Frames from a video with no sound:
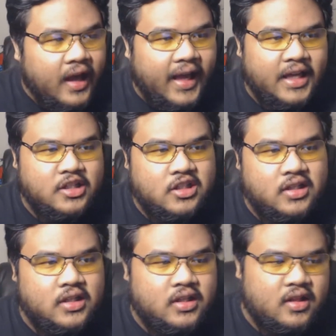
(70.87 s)
And
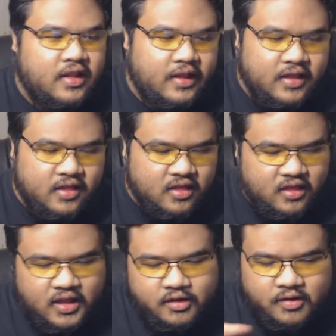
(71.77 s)
she,
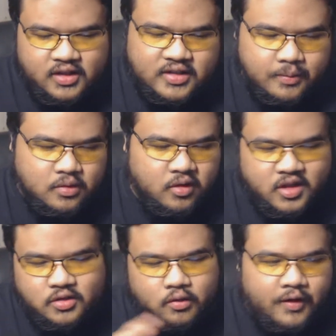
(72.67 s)
later in this episode,
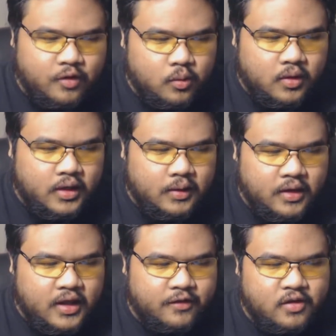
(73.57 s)
they show everyone,
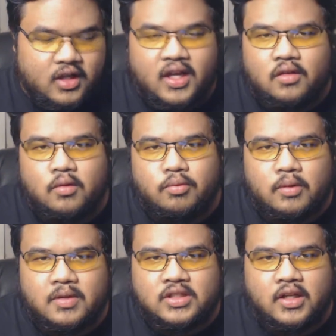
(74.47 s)
they have Nagato
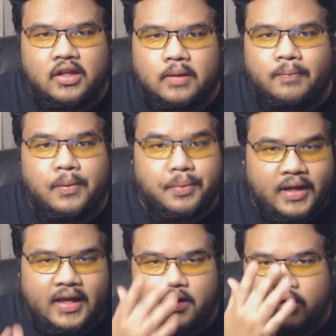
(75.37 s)
pretty much telling them the
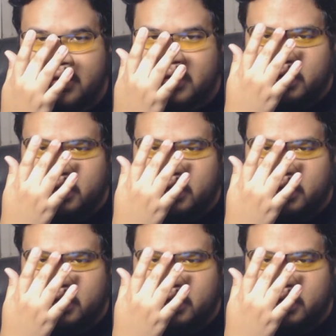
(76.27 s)
plan.